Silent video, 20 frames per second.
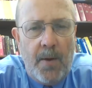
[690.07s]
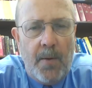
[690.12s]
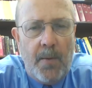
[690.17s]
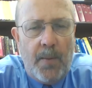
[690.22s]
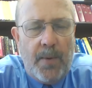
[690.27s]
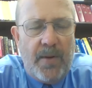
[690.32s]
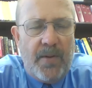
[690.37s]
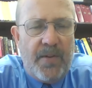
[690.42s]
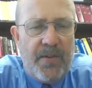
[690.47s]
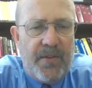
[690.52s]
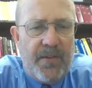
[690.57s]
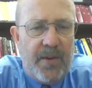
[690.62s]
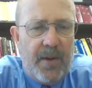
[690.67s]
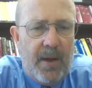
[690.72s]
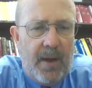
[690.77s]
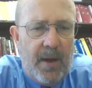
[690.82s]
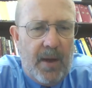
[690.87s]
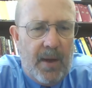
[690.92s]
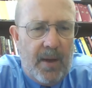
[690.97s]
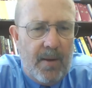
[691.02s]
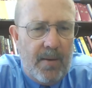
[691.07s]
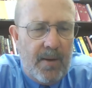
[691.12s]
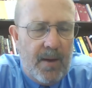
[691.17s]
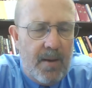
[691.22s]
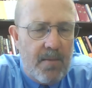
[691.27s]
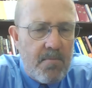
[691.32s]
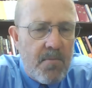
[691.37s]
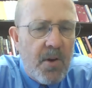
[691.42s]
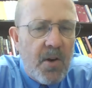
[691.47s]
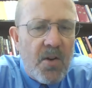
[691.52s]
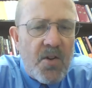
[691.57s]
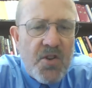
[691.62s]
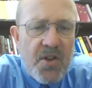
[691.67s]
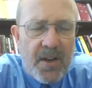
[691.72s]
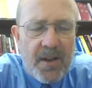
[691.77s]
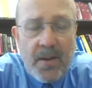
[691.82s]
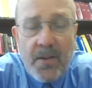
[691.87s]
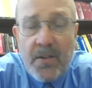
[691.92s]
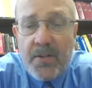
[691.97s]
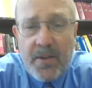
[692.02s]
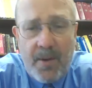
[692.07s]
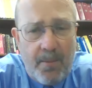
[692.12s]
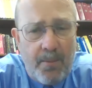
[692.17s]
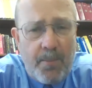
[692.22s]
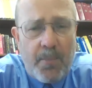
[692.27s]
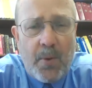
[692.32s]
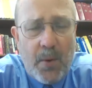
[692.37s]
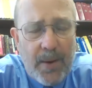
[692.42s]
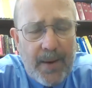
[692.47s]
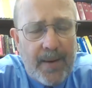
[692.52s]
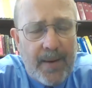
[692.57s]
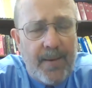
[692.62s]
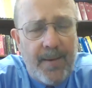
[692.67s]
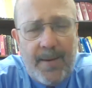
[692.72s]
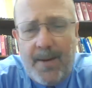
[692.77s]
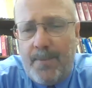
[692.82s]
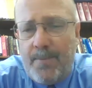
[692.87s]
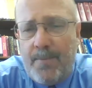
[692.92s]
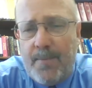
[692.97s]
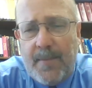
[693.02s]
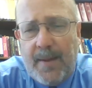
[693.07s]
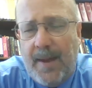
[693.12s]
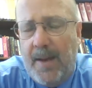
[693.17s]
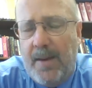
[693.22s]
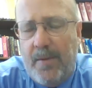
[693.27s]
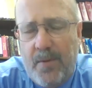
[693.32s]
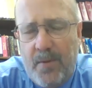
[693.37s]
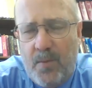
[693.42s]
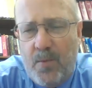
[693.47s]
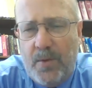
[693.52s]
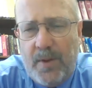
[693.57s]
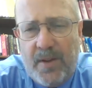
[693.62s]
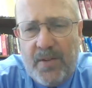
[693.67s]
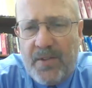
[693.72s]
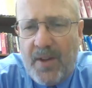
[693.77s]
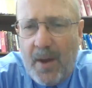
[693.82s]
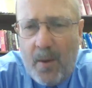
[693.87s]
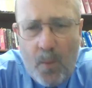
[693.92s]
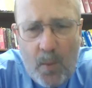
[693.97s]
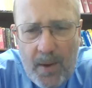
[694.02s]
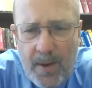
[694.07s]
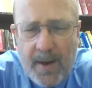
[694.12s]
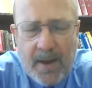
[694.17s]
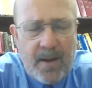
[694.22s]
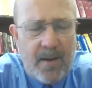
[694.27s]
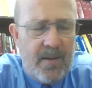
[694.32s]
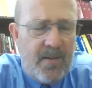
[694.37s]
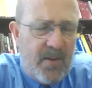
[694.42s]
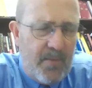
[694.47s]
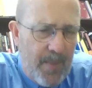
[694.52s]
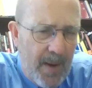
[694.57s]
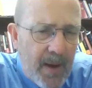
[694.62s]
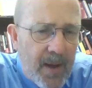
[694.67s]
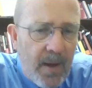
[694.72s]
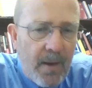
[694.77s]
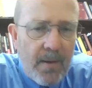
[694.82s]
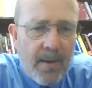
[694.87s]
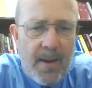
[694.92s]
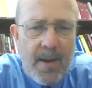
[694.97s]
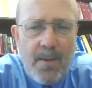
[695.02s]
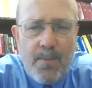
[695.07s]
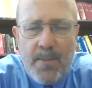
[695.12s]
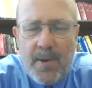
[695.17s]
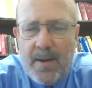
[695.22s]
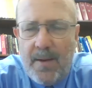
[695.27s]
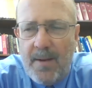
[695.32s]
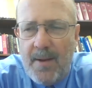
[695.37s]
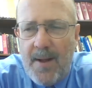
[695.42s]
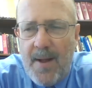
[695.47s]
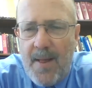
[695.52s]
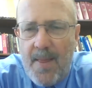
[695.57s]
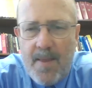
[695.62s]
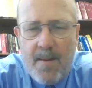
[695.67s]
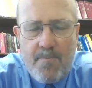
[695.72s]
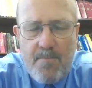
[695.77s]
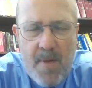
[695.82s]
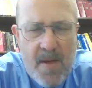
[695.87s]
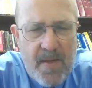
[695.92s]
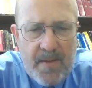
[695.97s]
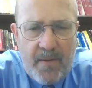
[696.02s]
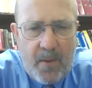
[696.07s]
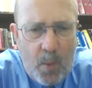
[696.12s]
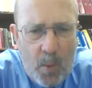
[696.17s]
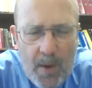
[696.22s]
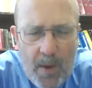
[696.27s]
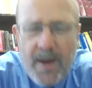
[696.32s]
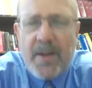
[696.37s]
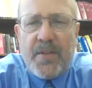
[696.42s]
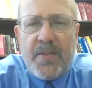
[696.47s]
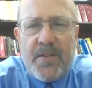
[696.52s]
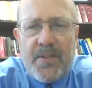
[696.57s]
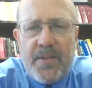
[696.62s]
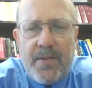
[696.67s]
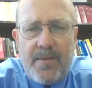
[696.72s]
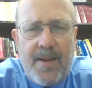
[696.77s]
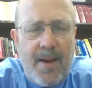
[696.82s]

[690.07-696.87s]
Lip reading: we see emerging at some point, and I can't even really say when, I can speculate, but the myth of the West.